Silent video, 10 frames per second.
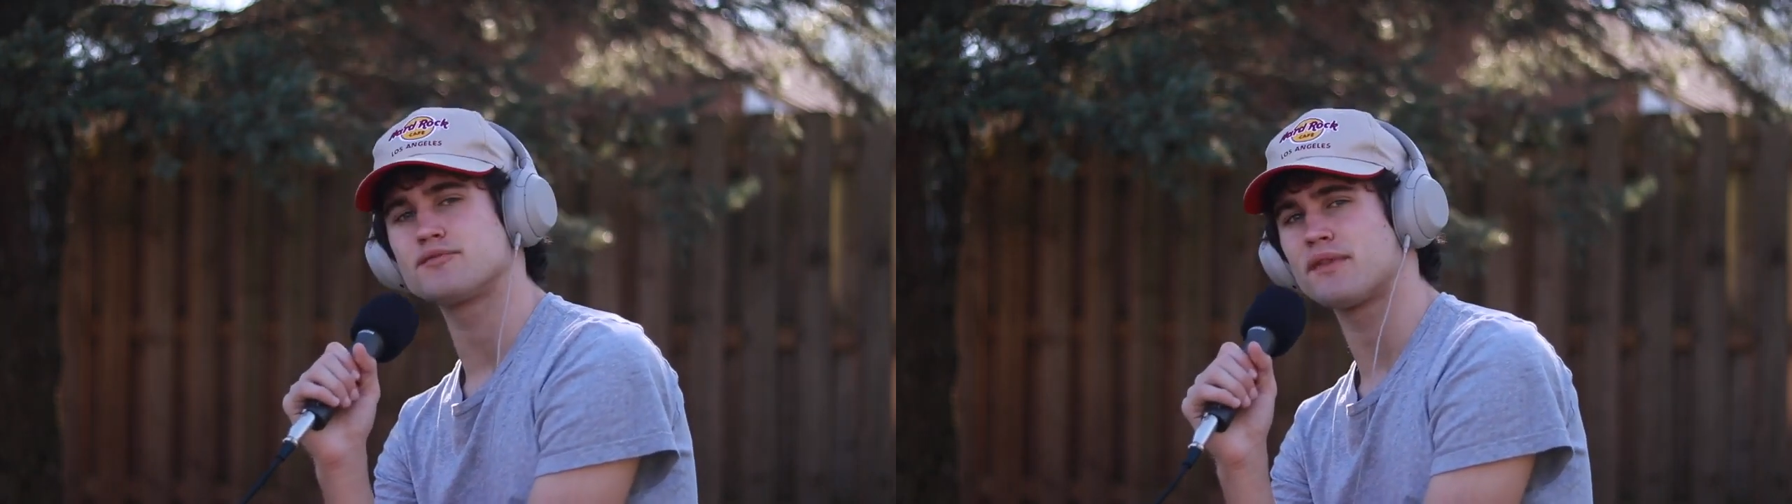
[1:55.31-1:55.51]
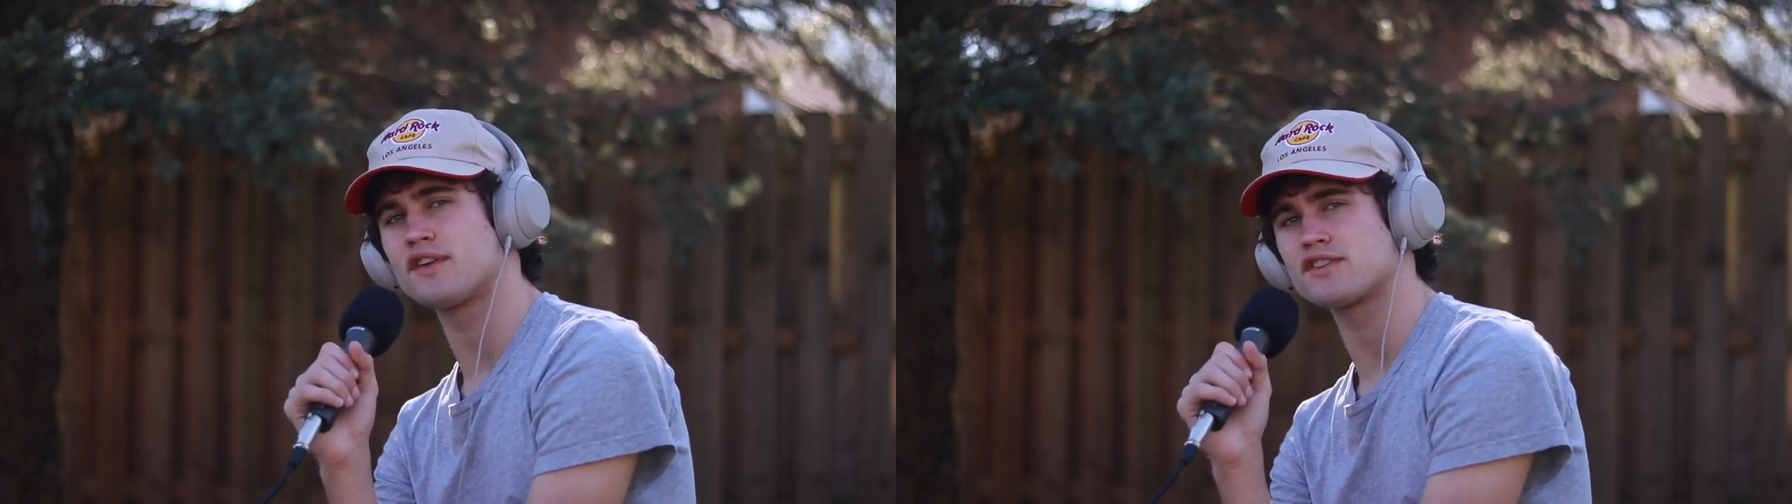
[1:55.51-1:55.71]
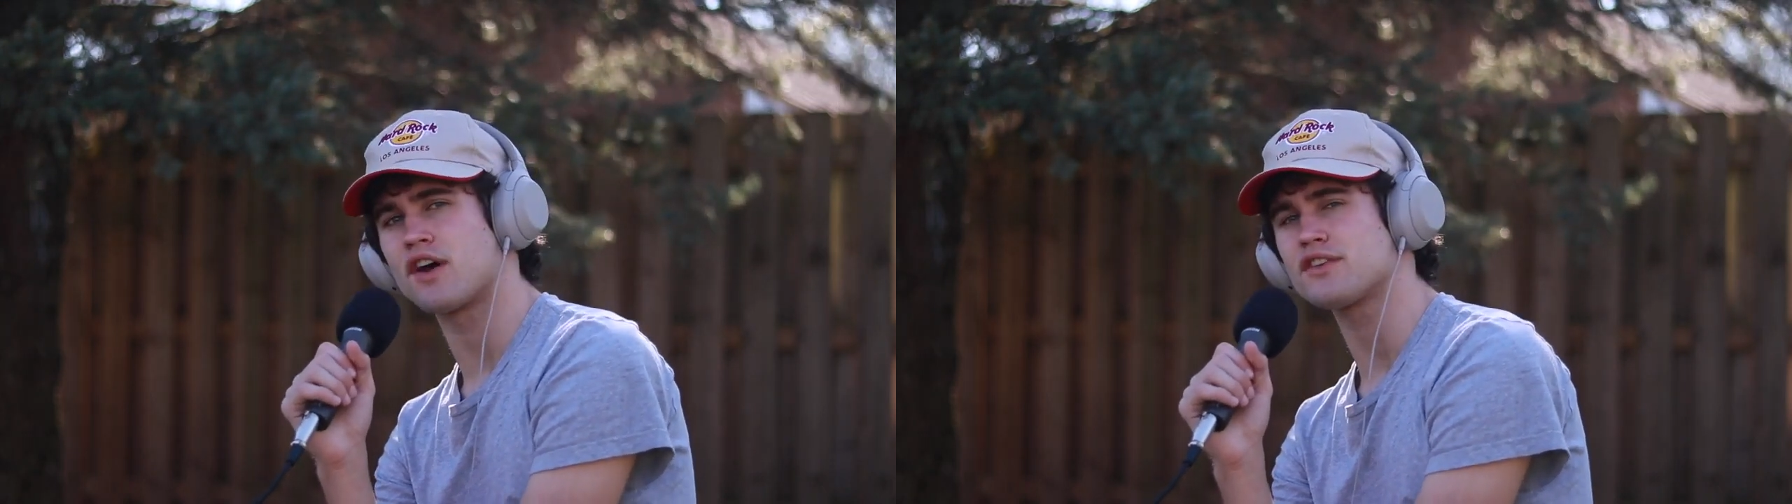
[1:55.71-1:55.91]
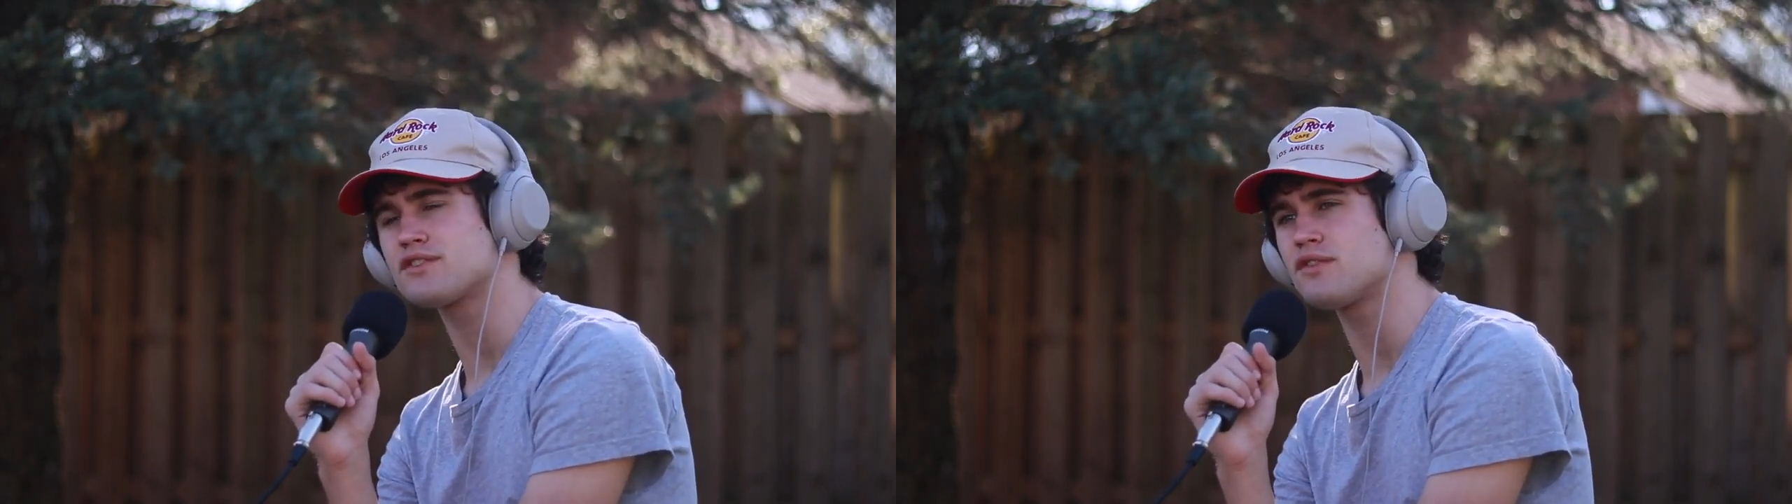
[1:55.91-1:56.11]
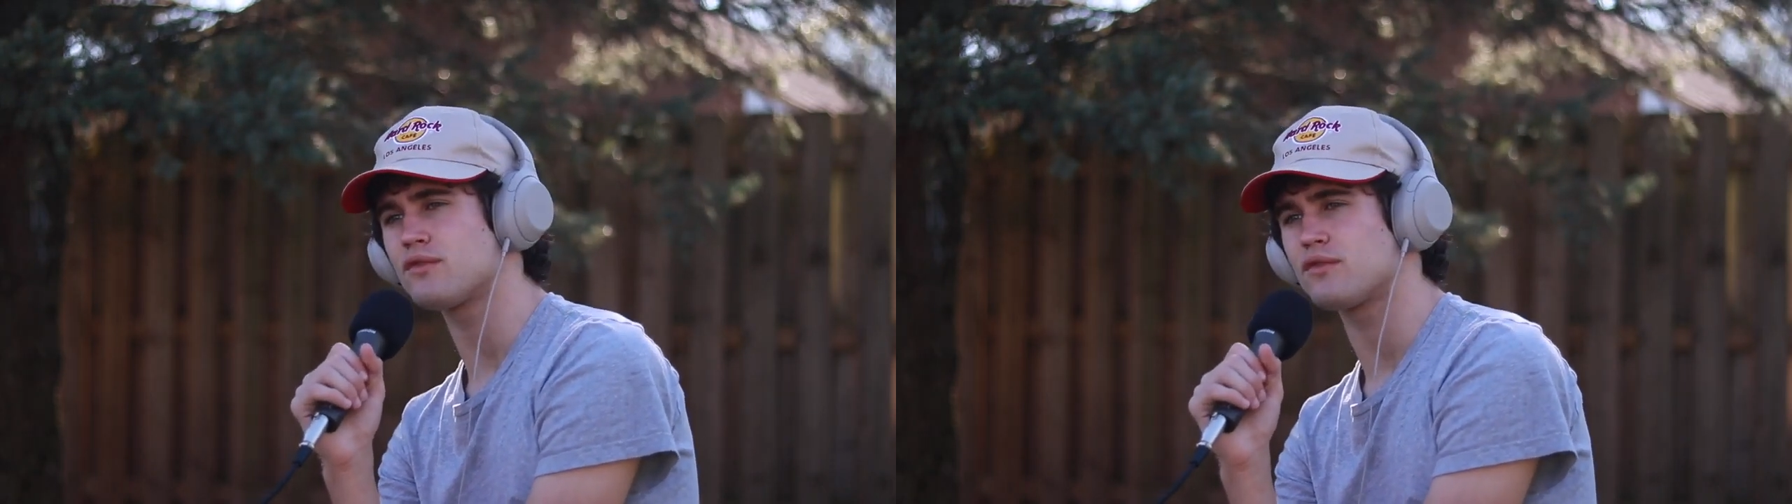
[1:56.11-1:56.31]
but there's
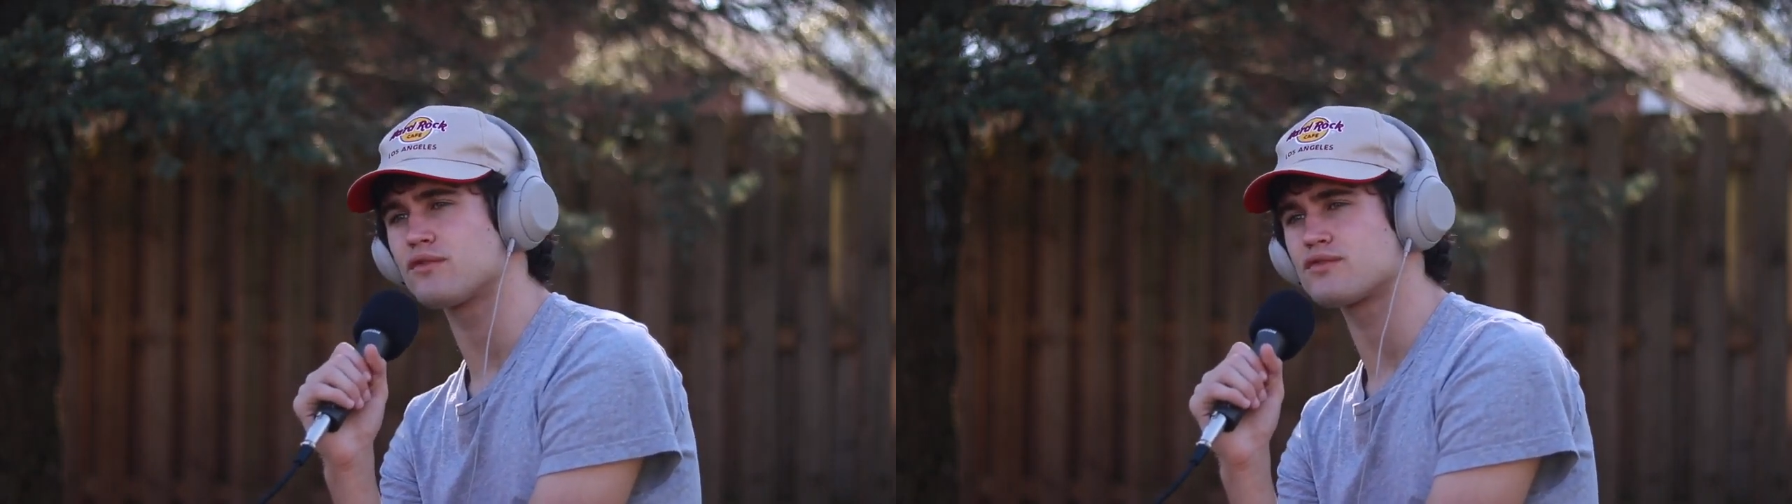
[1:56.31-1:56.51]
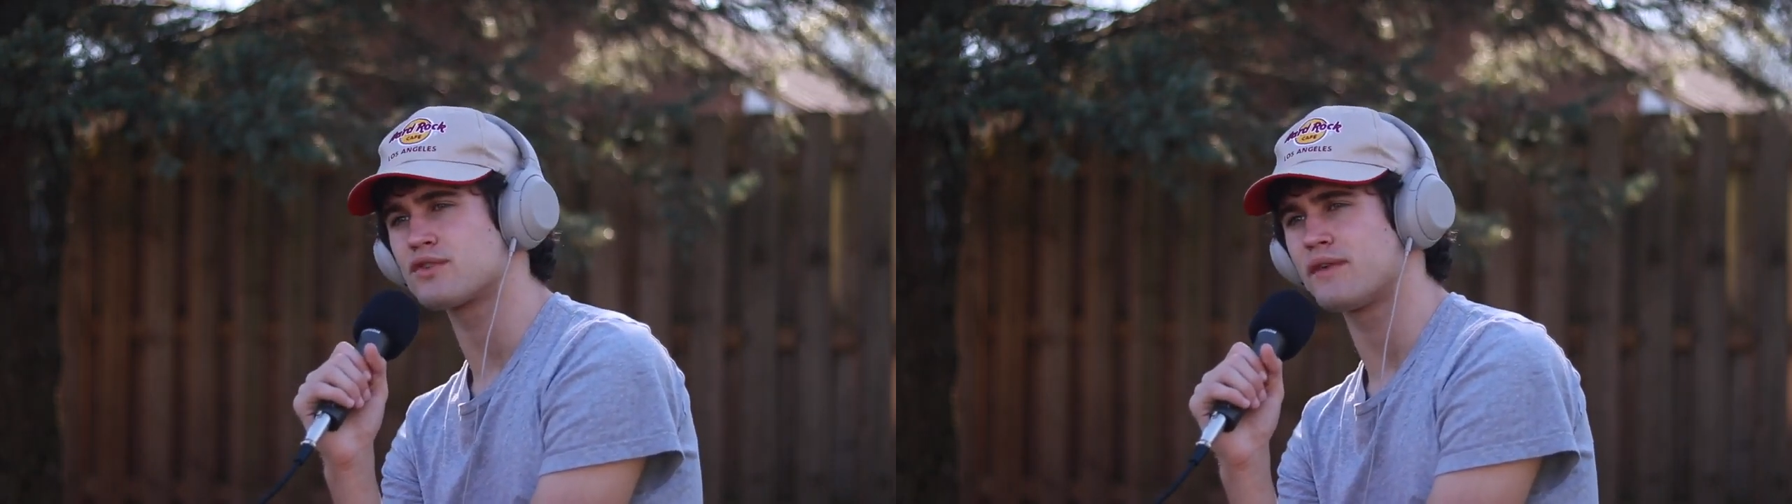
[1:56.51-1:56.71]
also so